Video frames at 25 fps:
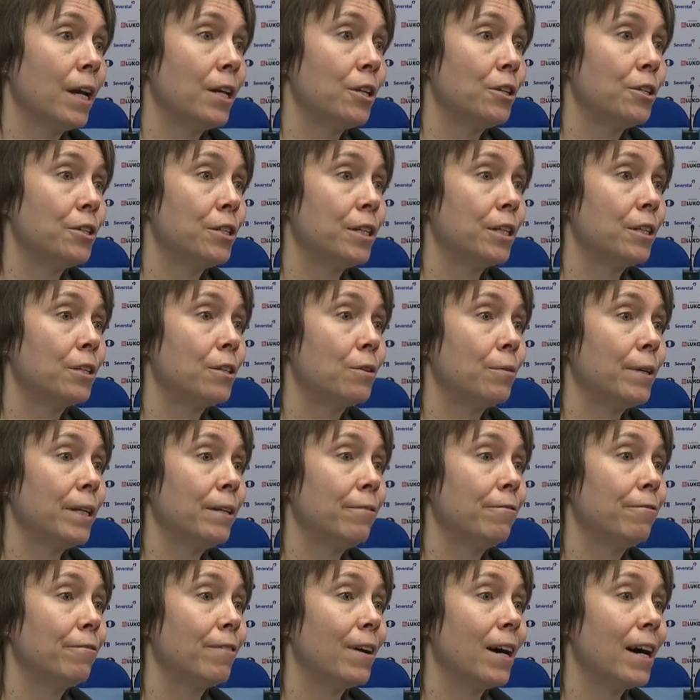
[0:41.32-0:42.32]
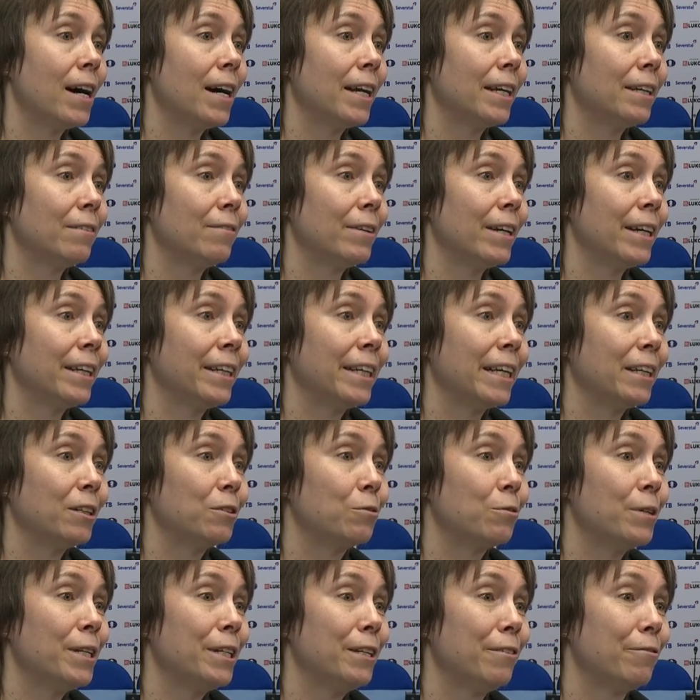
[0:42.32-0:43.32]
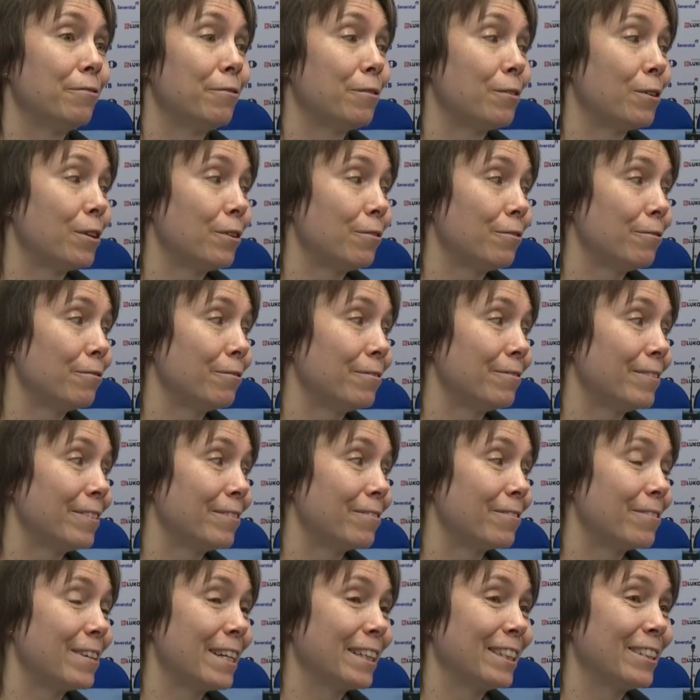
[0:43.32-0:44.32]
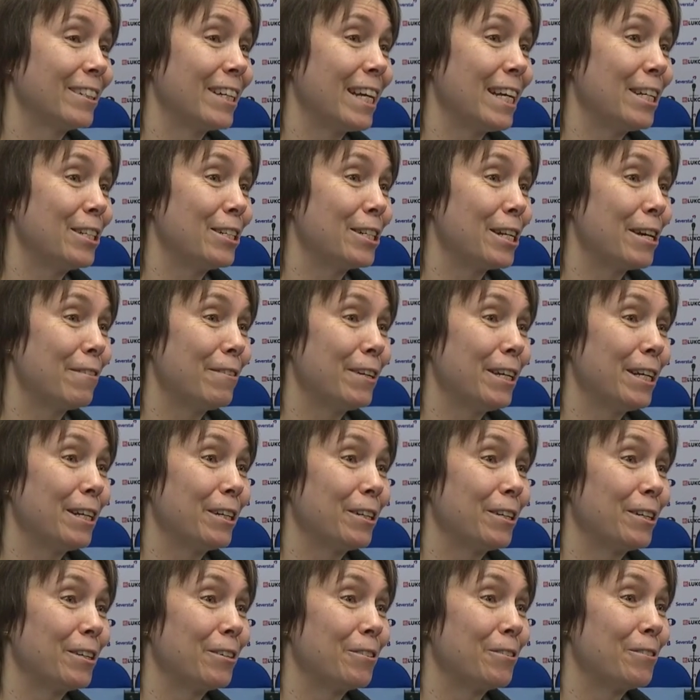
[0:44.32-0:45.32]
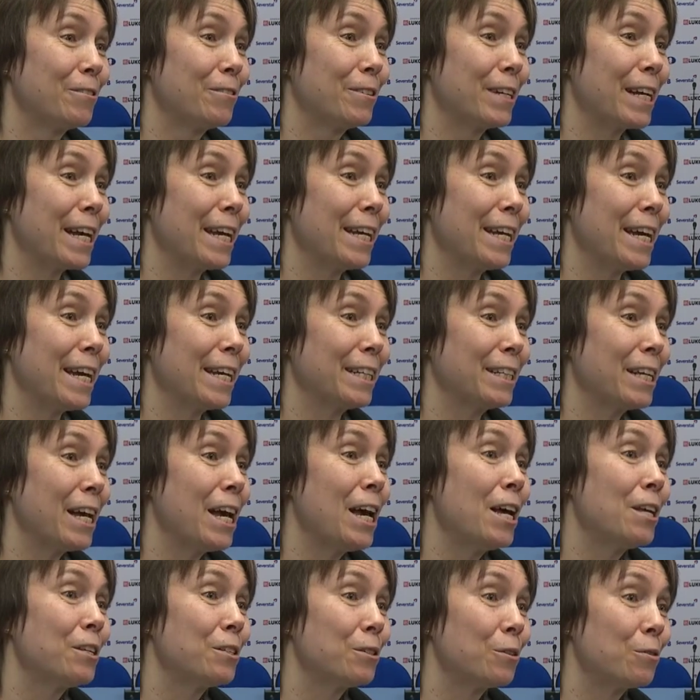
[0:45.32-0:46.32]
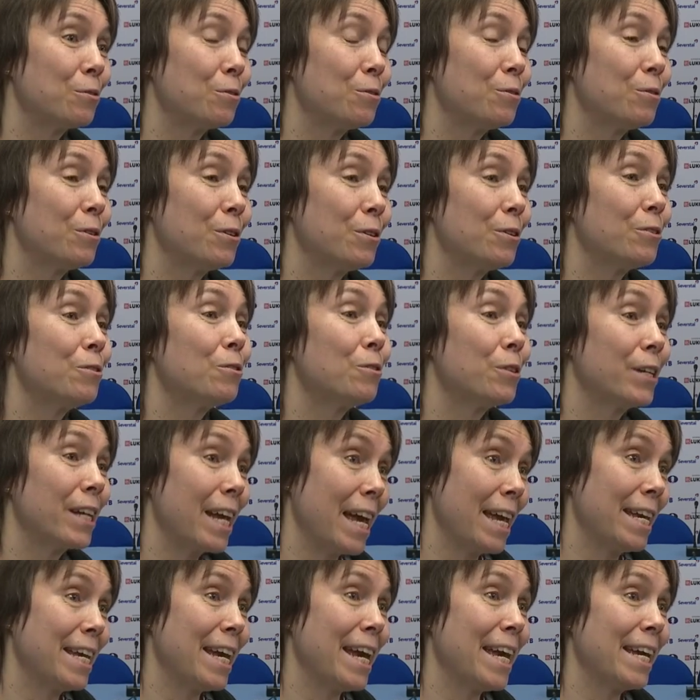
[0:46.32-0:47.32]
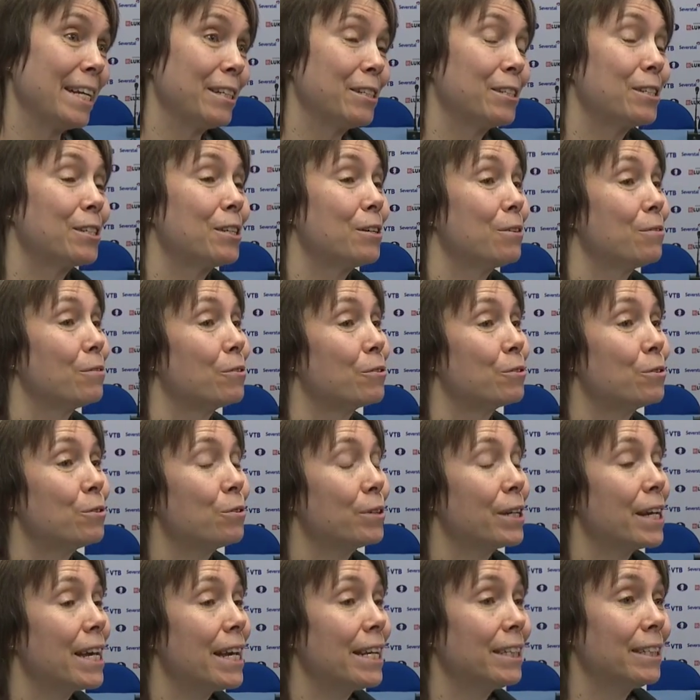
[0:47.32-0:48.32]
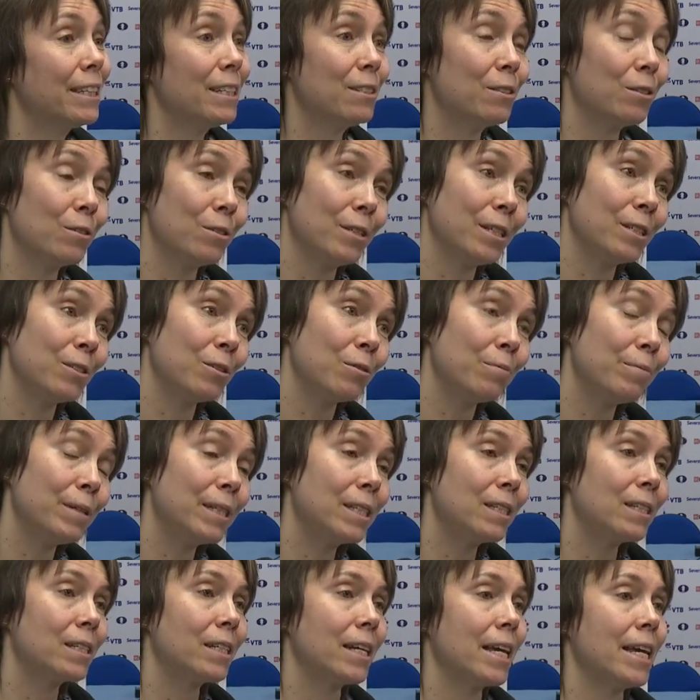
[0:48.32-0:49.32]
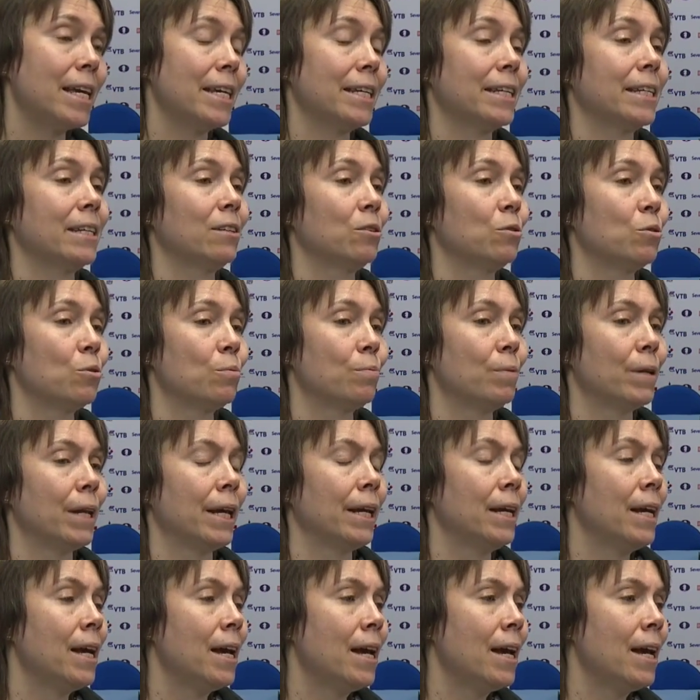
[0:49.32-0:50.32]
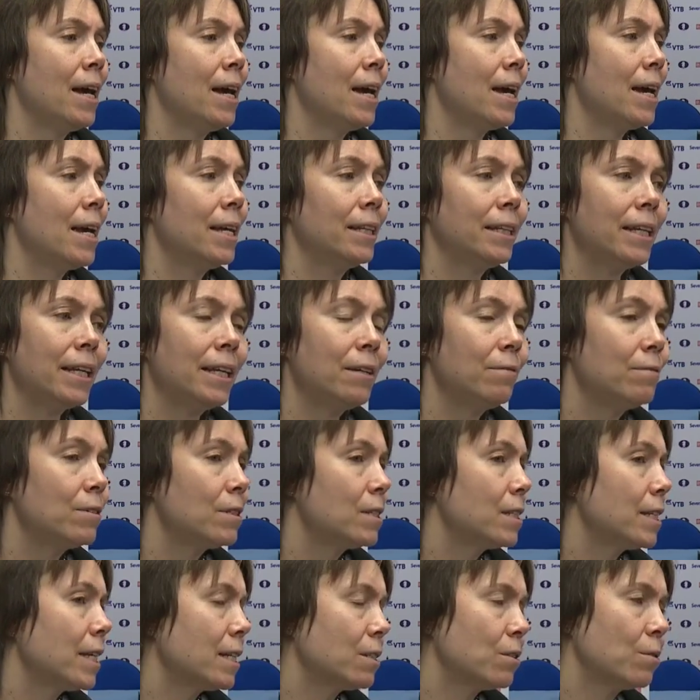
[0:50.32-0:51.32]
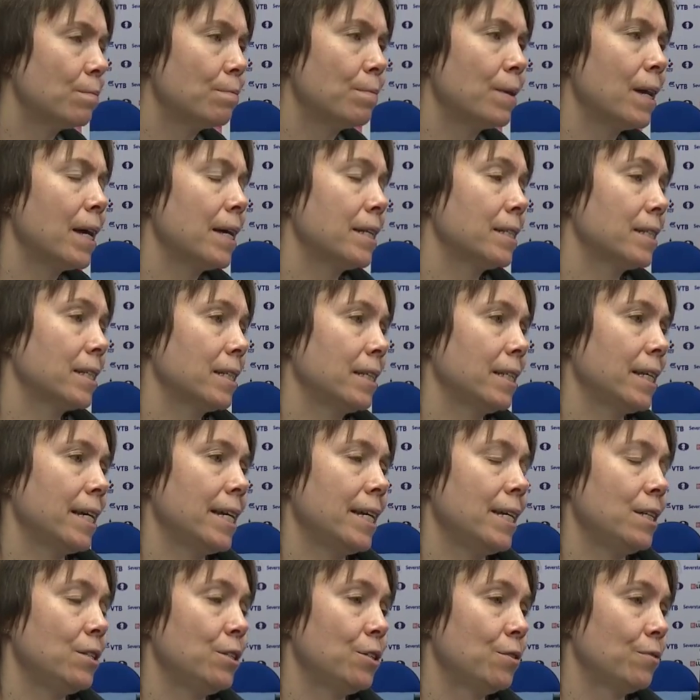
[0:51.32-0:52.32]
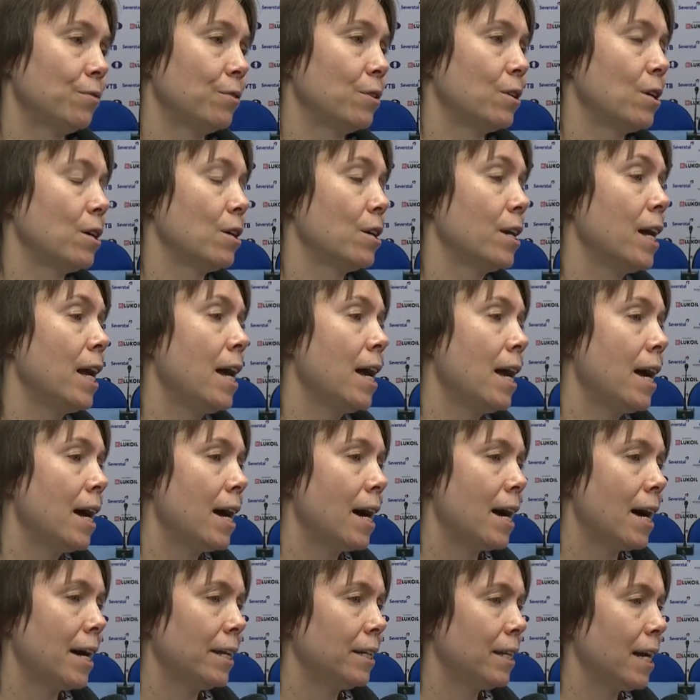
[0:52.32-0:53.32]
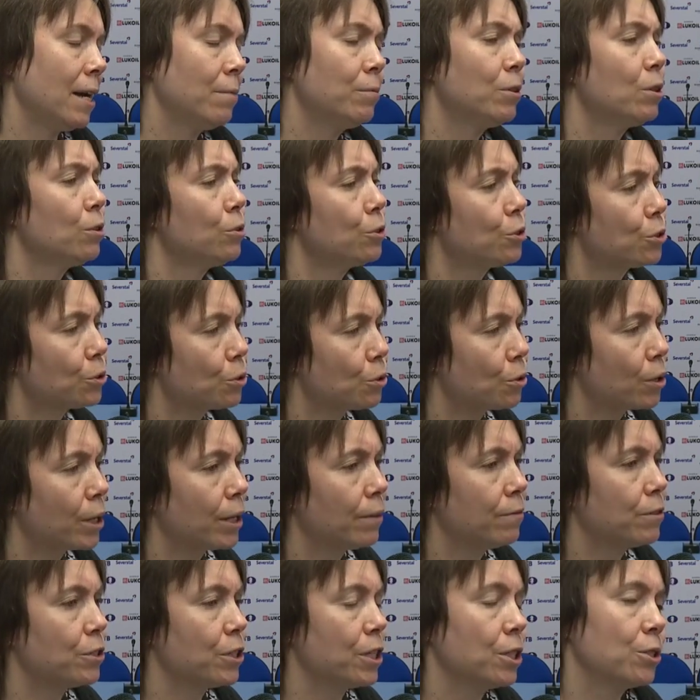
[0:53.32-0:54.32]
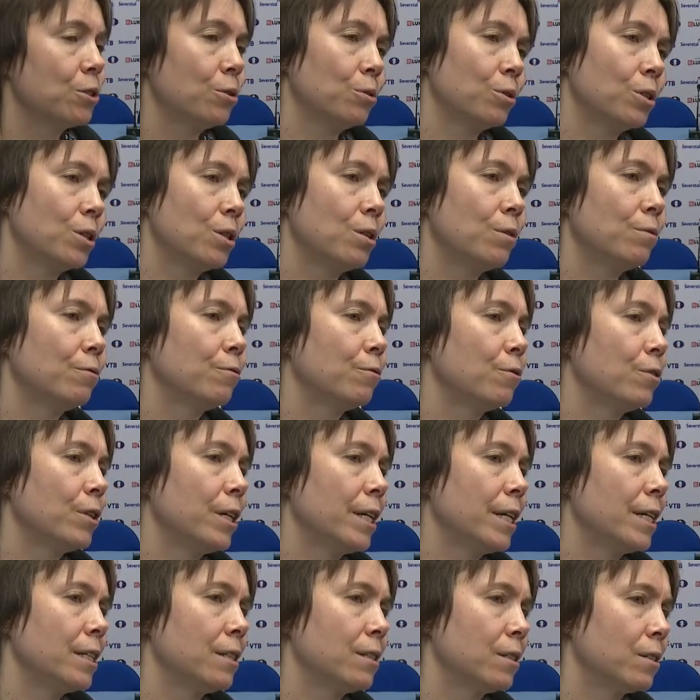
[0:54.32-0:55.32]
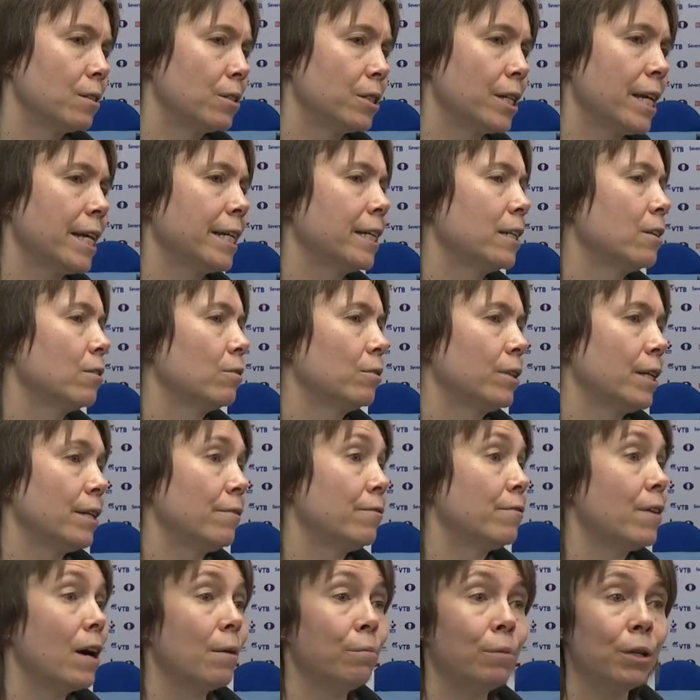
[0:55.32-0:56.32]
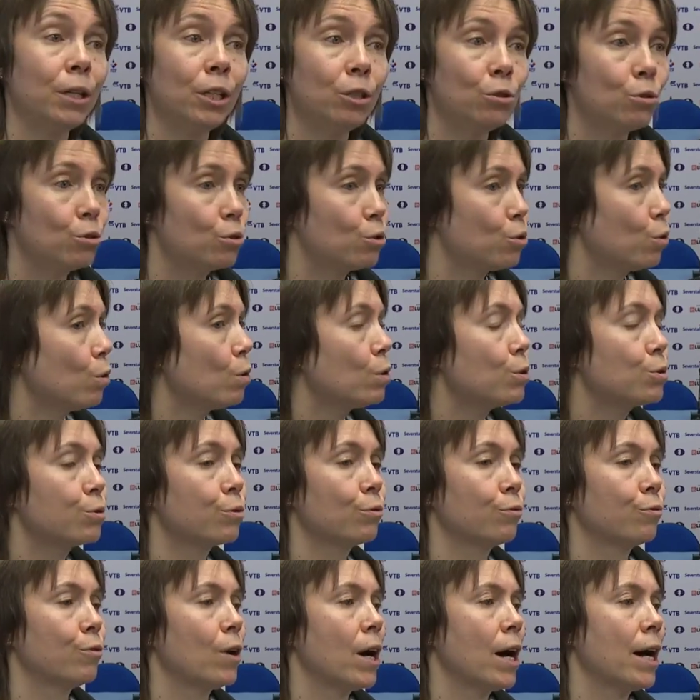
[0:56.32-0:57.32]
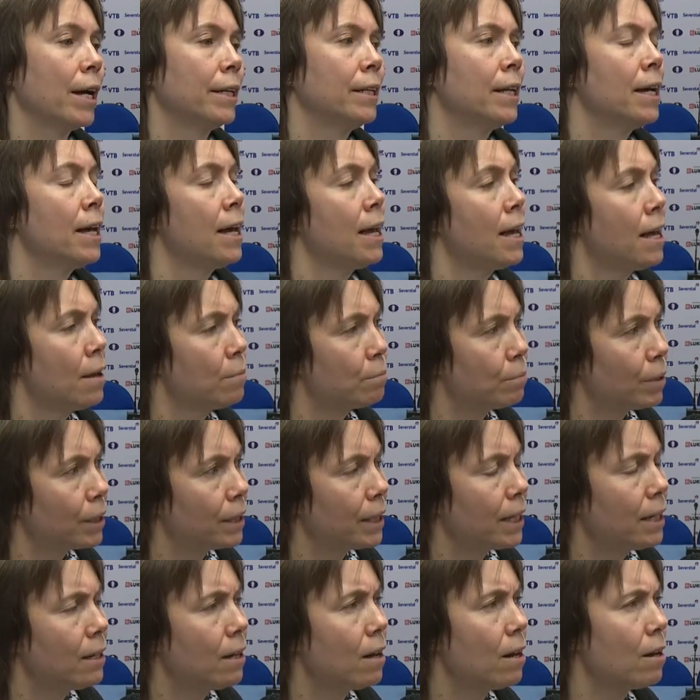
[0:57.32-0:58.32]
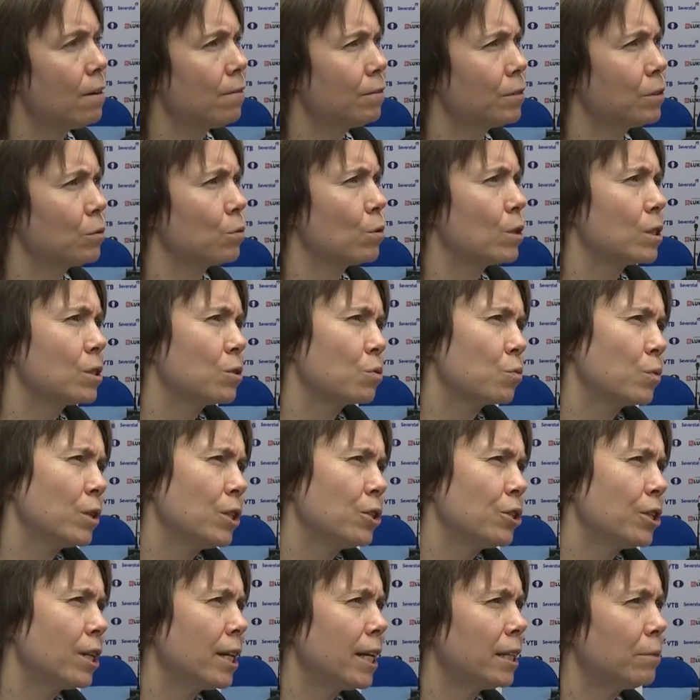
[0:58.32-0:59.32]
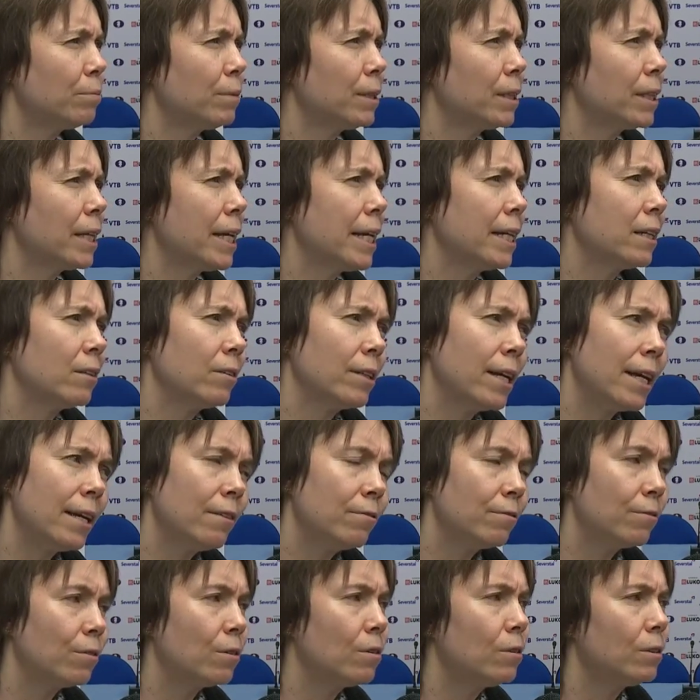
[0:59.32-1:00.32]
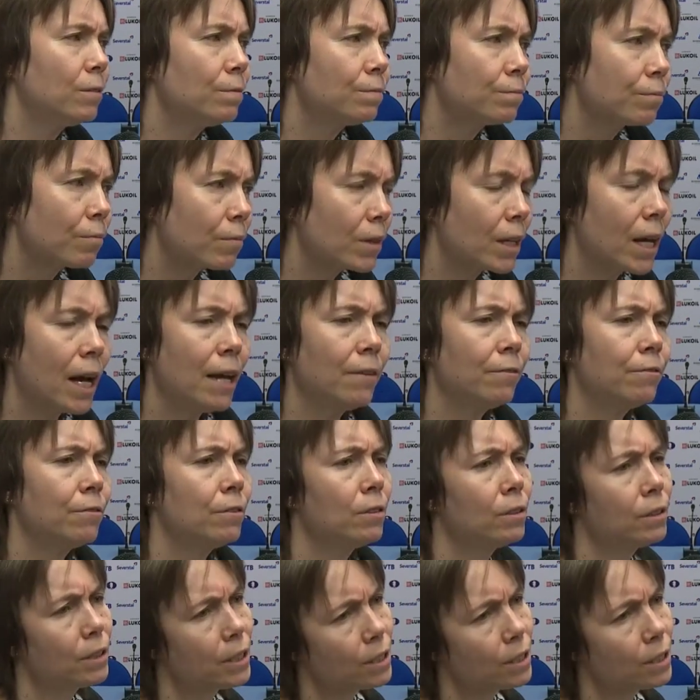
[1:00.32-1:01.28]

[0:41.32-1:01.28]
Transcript: she go e5, and then queen e4. Threaten h7 and rook a8. So rook a8. So rook a8 is a mistake in the opening. And then it was just a pleasant age for her. I'm not sure if she should go for this taking on d5, but it's also fine. But then afterwards, when she let me take on a4, I thought